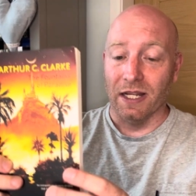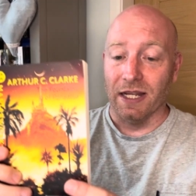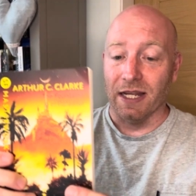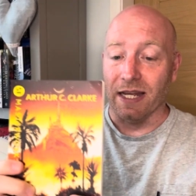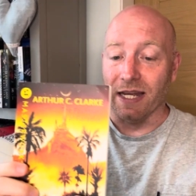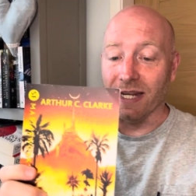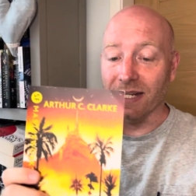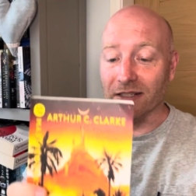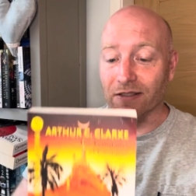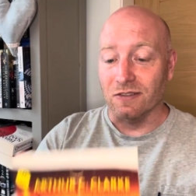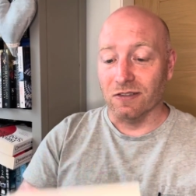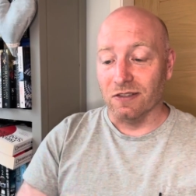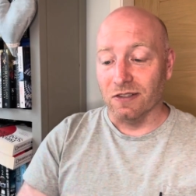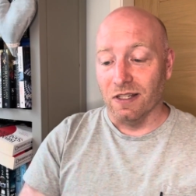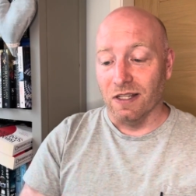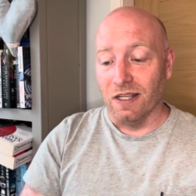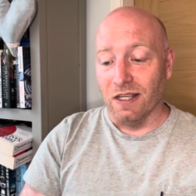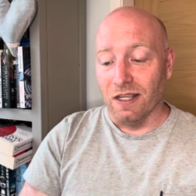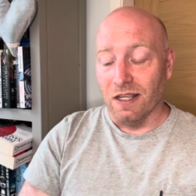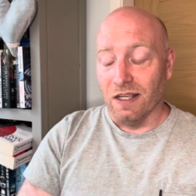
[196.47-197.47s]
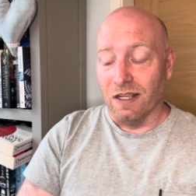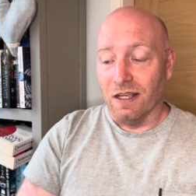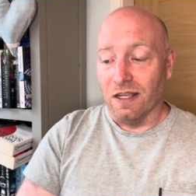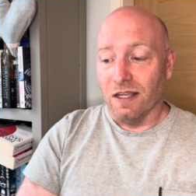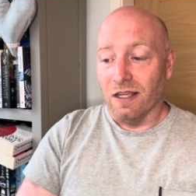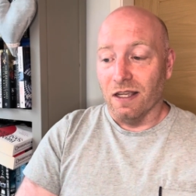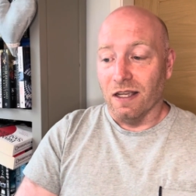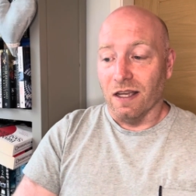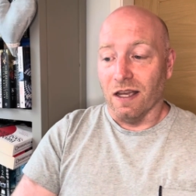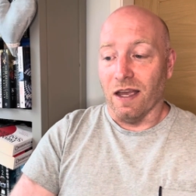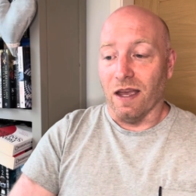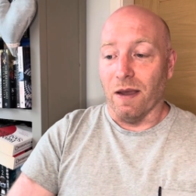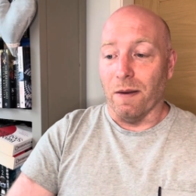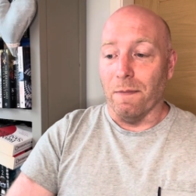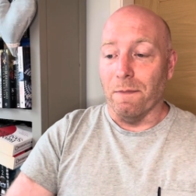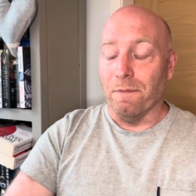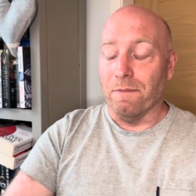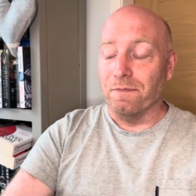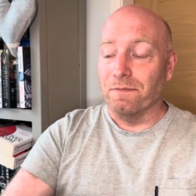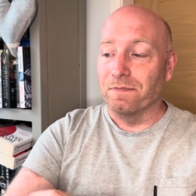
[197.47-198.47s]
It's,
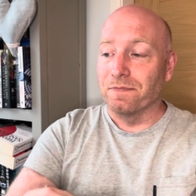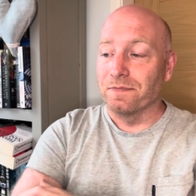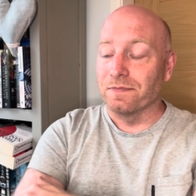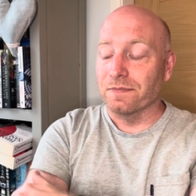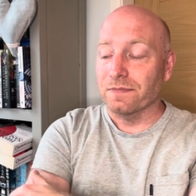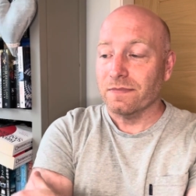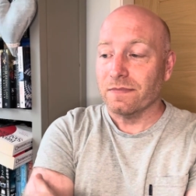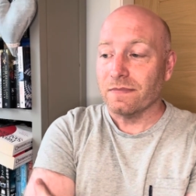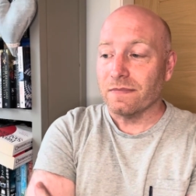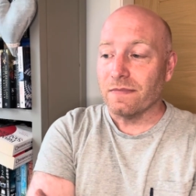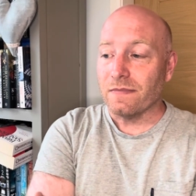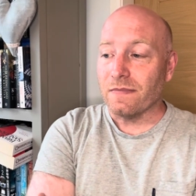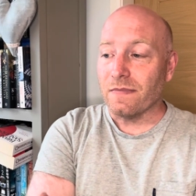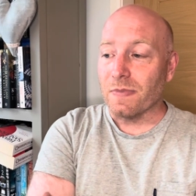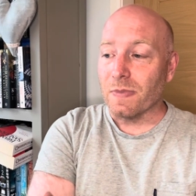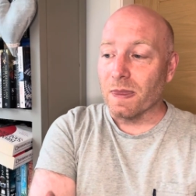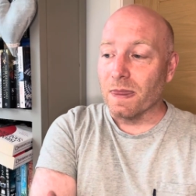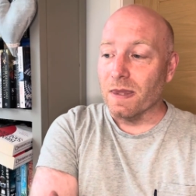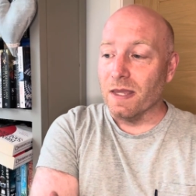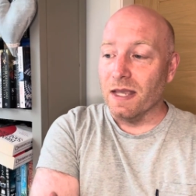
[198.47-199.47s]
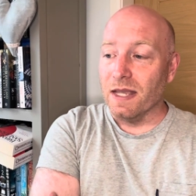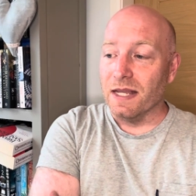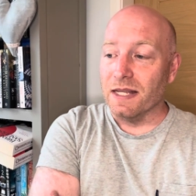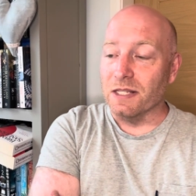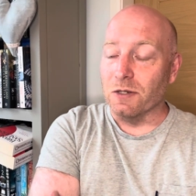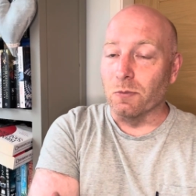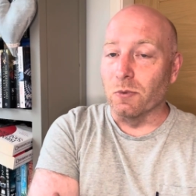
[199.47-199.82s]
you